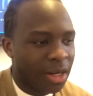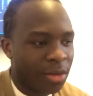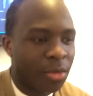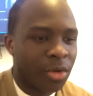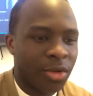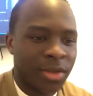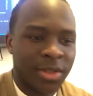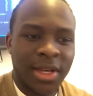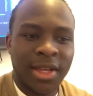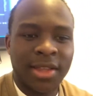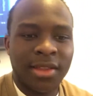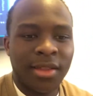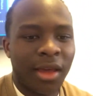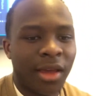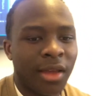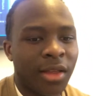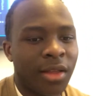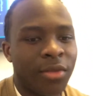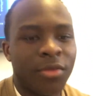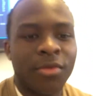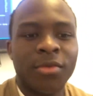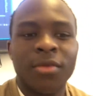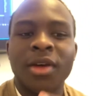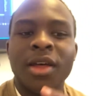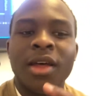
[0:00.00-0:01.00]
because
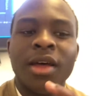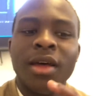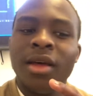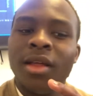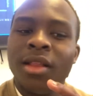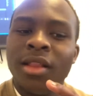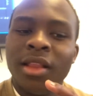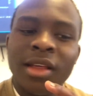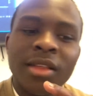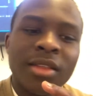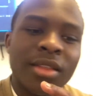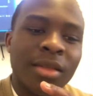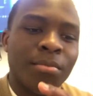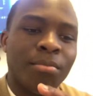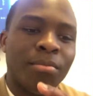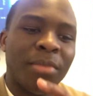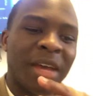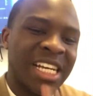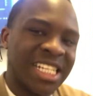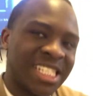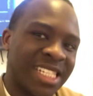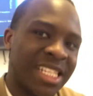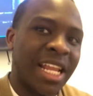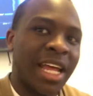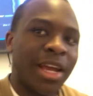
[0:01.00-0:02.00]
that's the
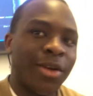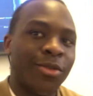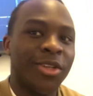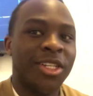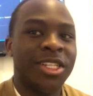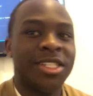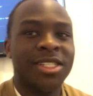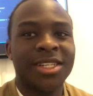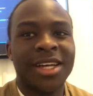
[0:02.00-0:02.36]
best language.